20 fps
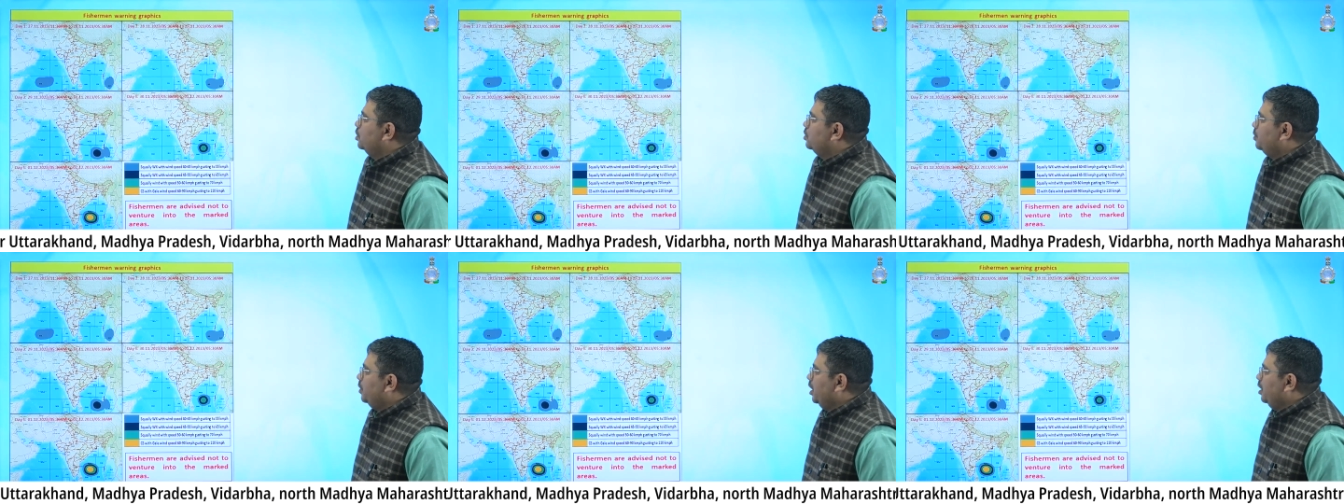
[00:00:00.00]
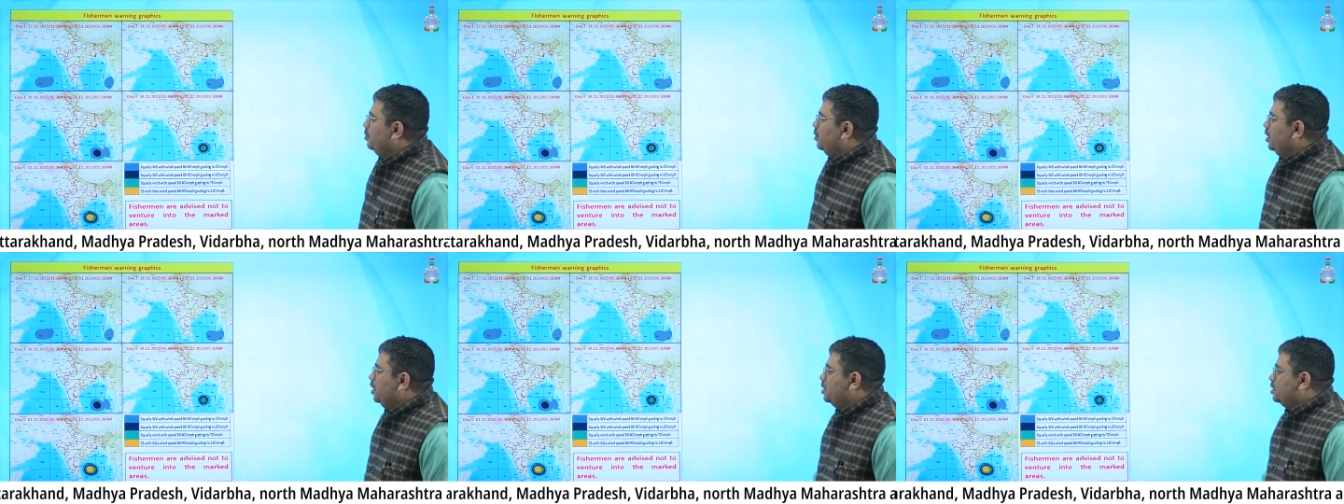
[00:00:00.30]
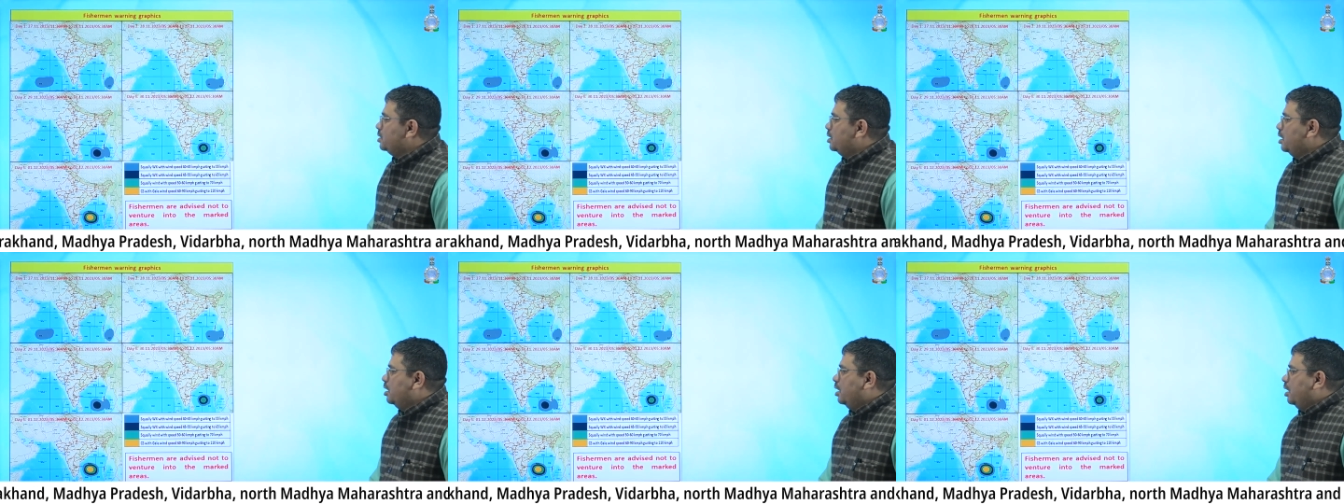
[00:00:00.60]
next five
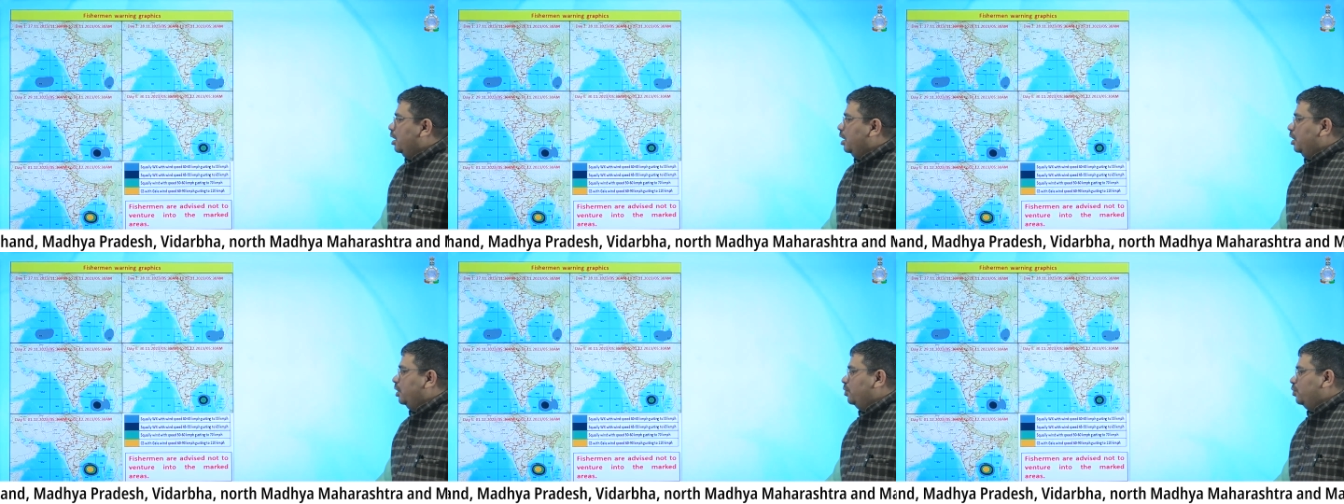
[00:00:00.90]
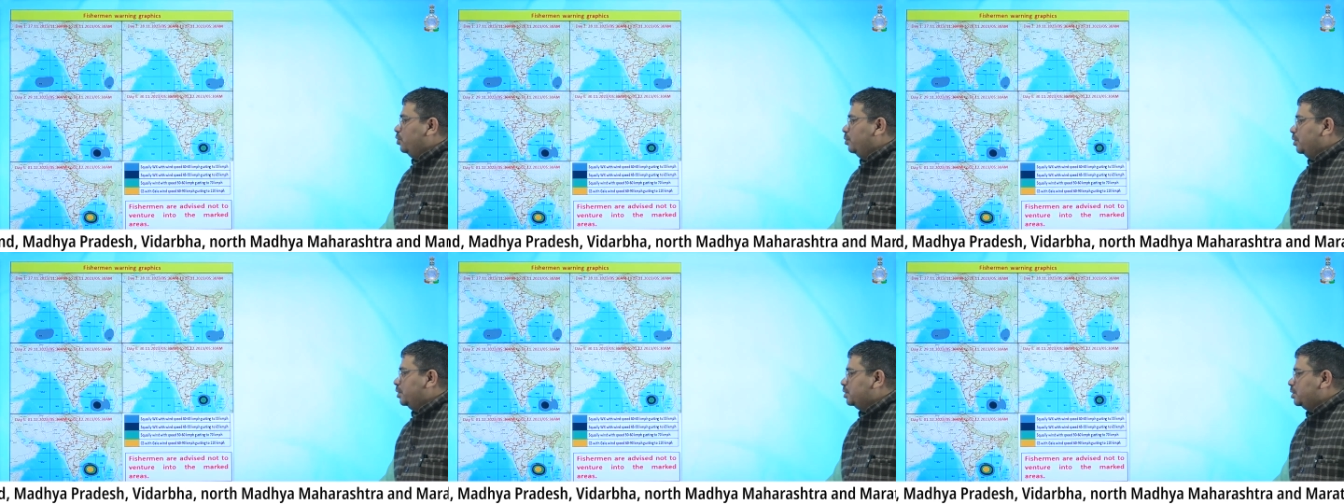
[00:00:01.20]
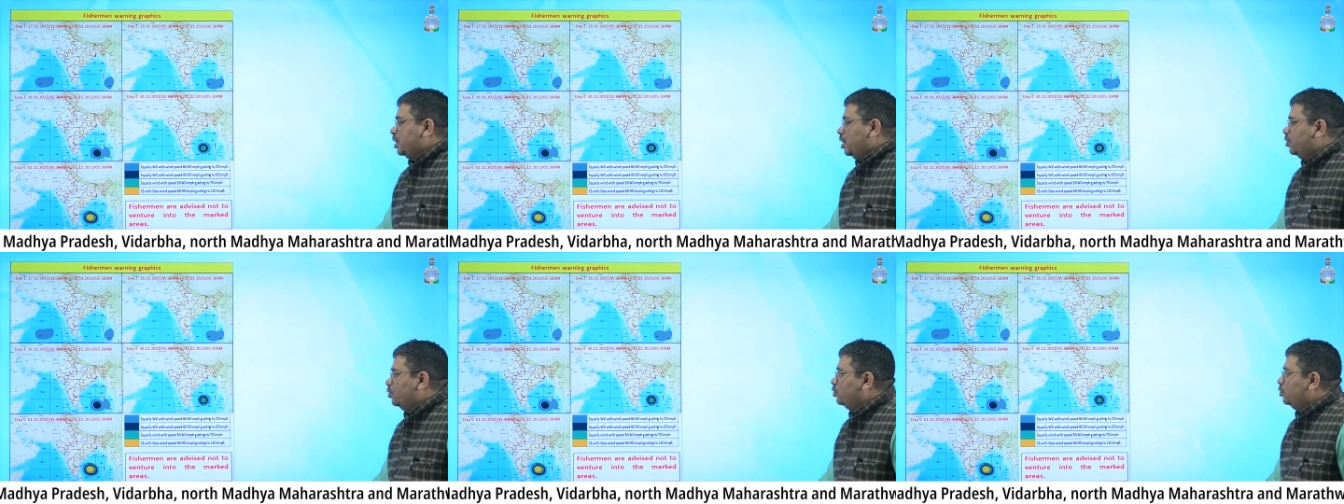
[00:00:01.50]
days and over
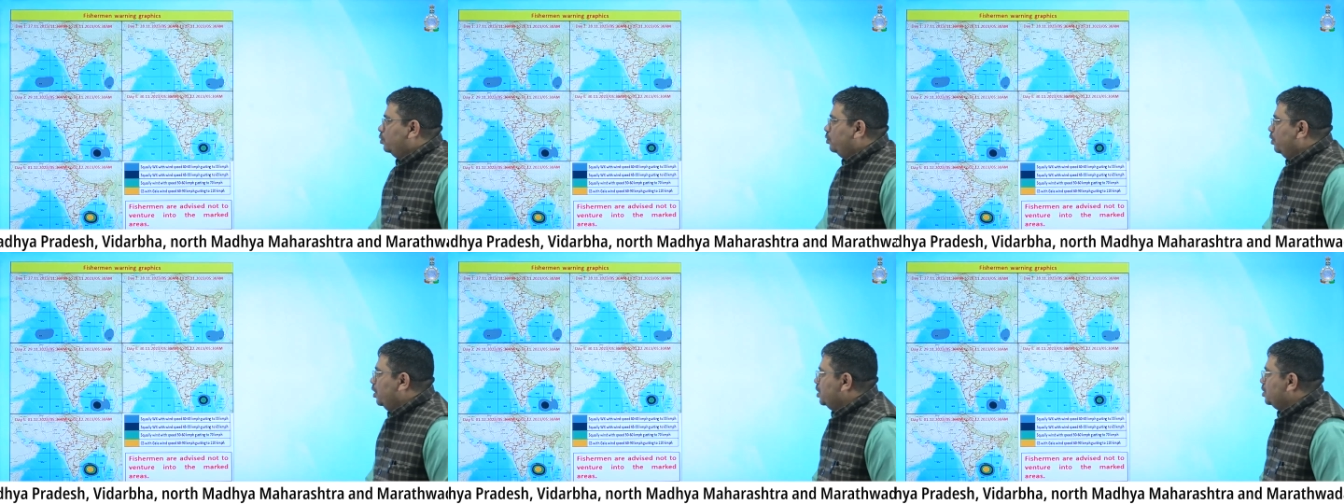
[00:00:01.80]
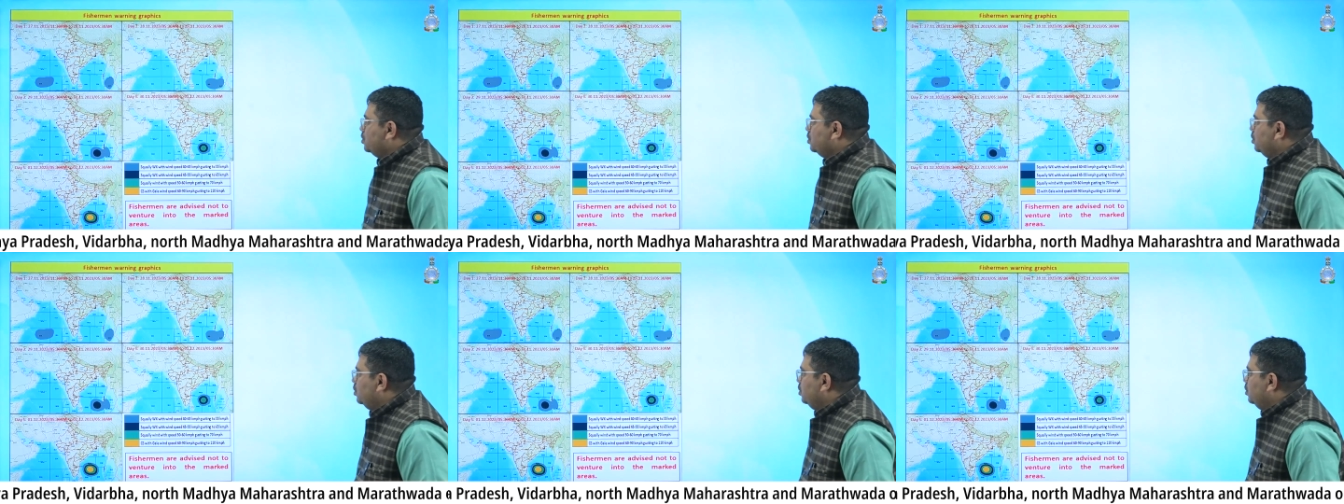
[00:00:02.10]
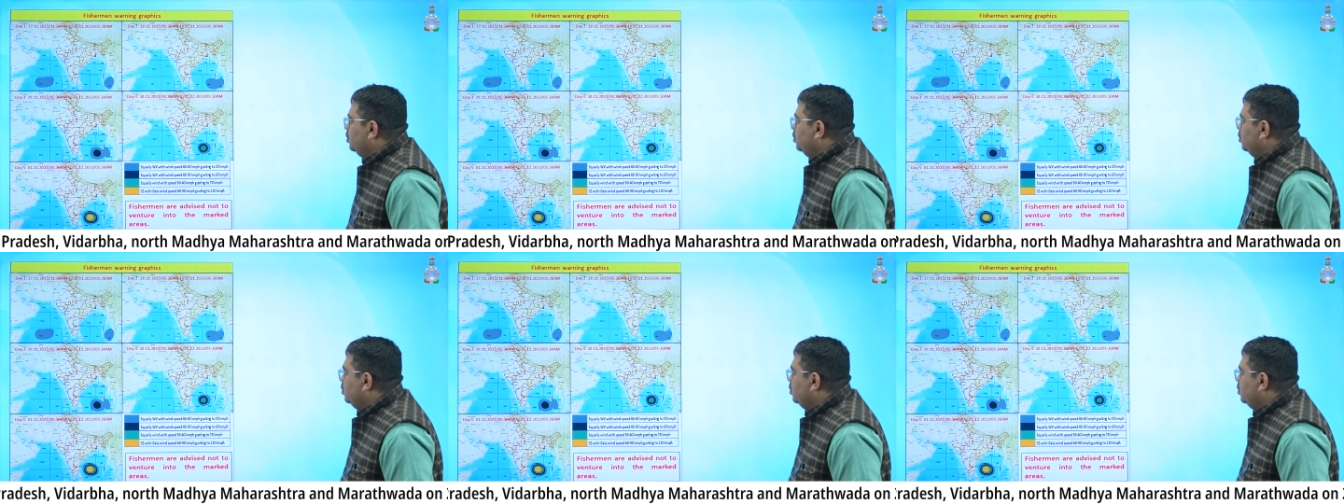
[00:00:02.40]
Southwest